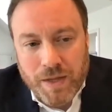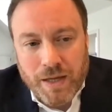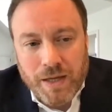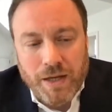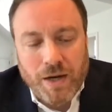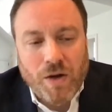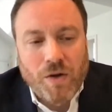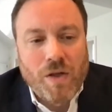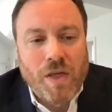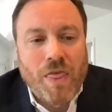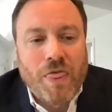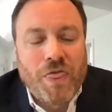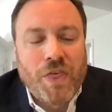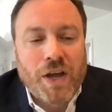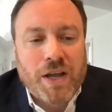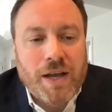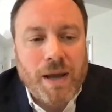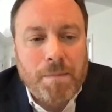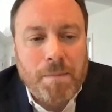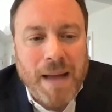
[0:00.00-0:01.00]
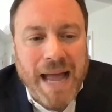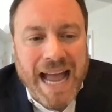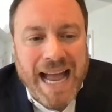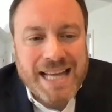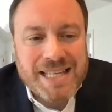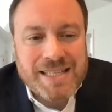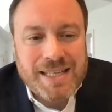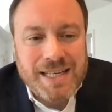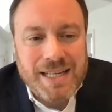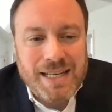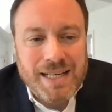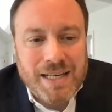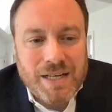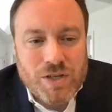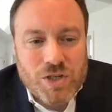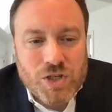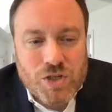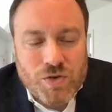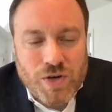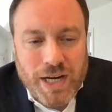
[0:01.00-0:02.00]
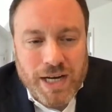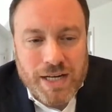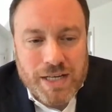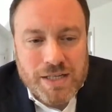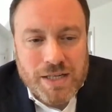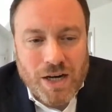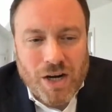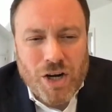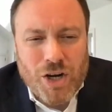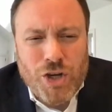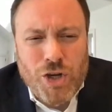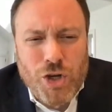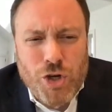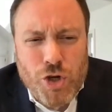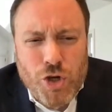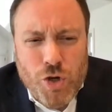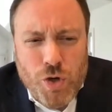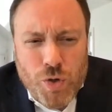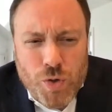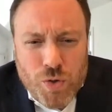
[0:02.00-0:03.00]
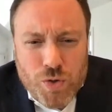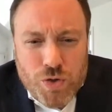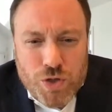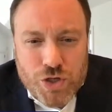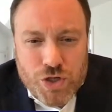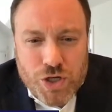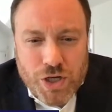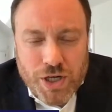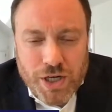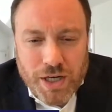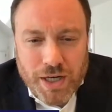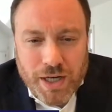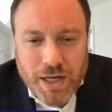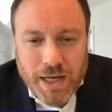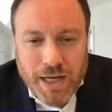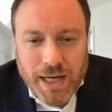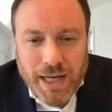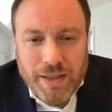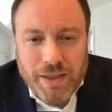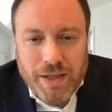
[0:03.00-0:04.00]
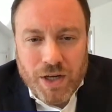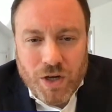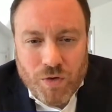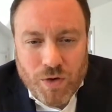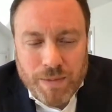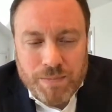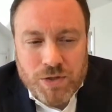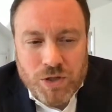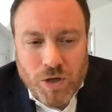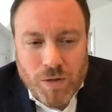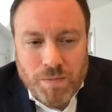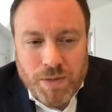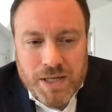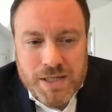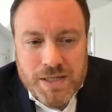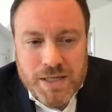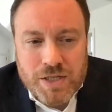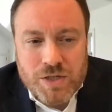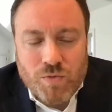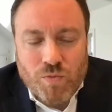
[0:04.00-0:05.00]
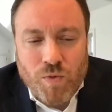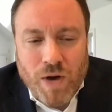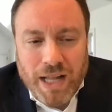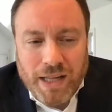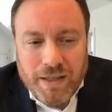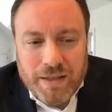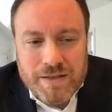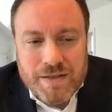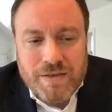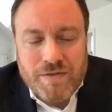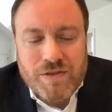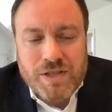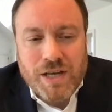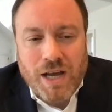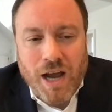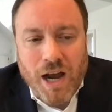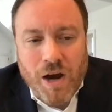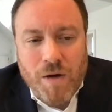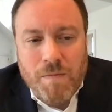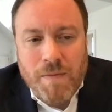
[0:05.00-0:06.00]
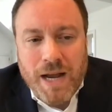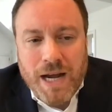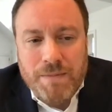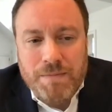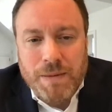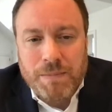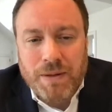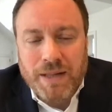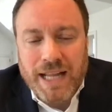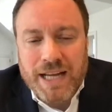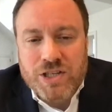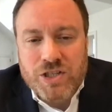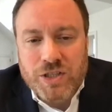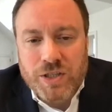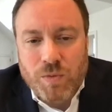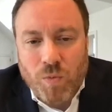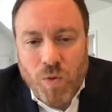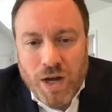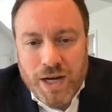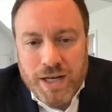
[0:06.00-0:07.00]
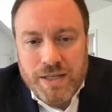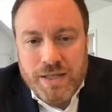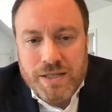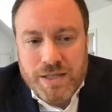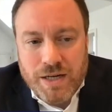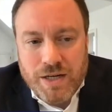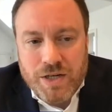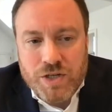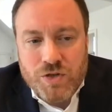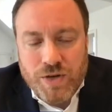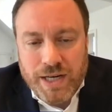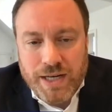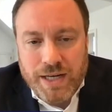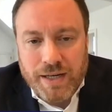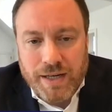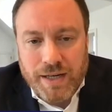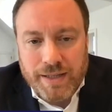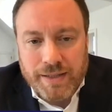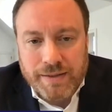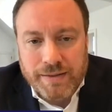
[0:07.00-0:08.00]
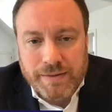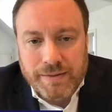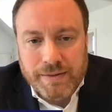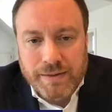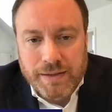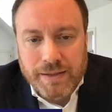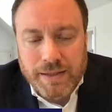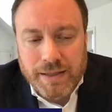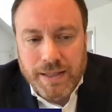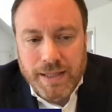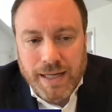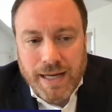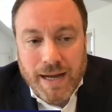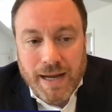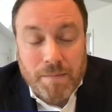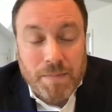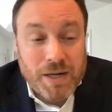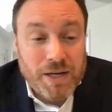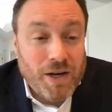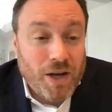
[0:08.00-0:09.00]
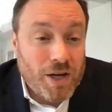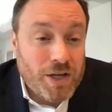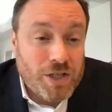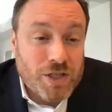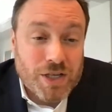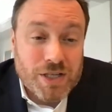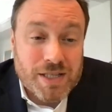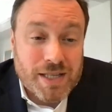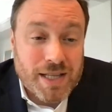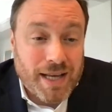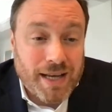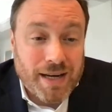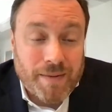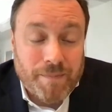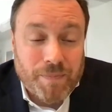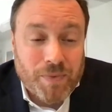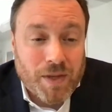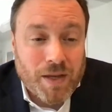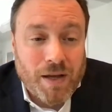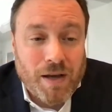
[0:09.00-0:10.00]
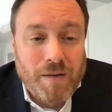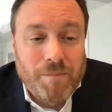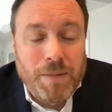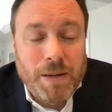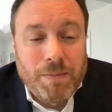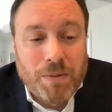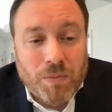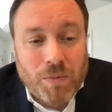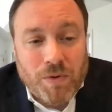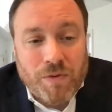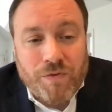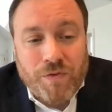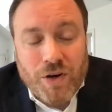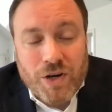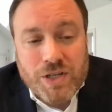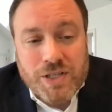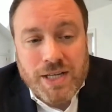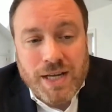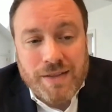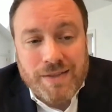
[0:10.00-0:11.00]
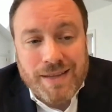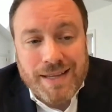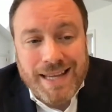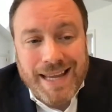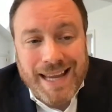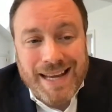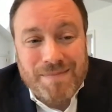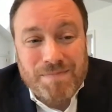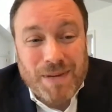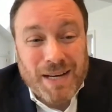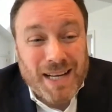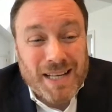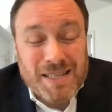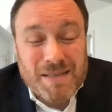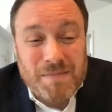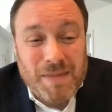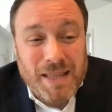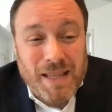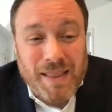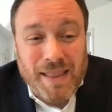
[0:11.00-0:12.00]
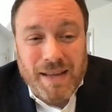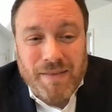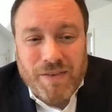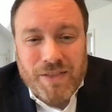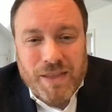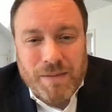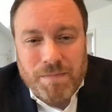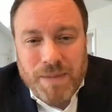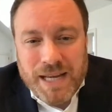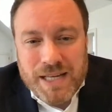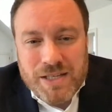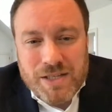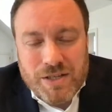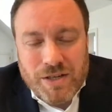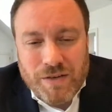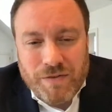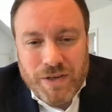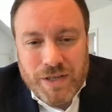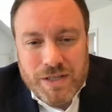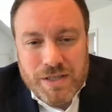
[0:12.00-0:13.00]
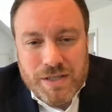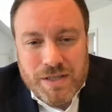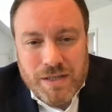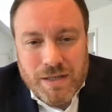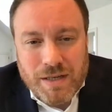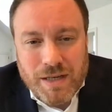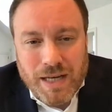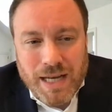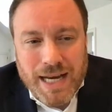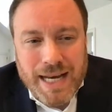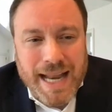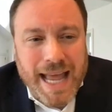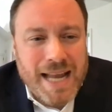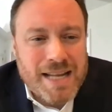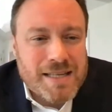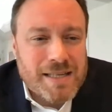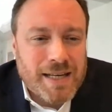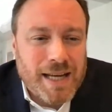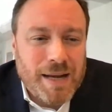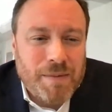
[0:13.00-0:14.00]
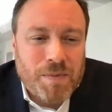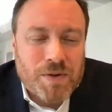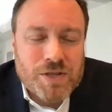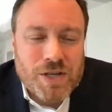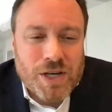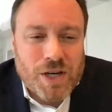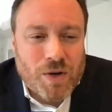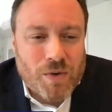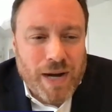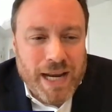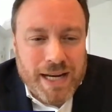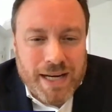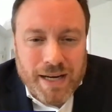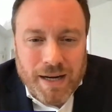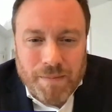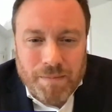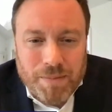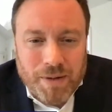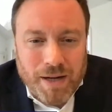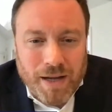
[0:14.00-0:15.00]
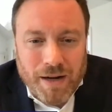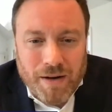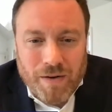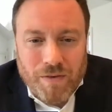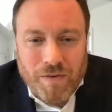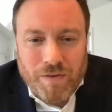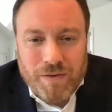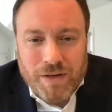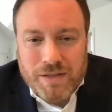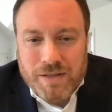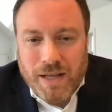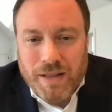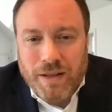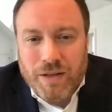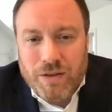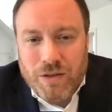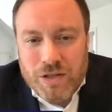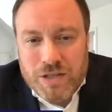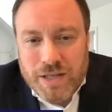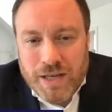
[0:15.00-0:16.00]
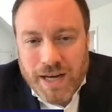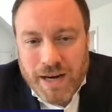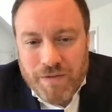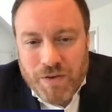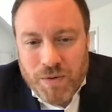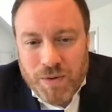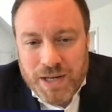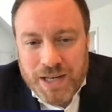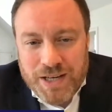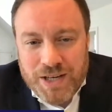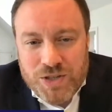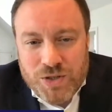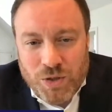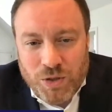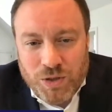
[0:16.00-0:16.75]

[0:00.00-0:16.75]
You know, the capacity constraints are huge in the crypto business relative to how many people actually want to start trading on it. But not just that, people were first out the gate, but it doesn't mean that they've got the best service. Netscape was a great company. I don't know if it looks like everyone here is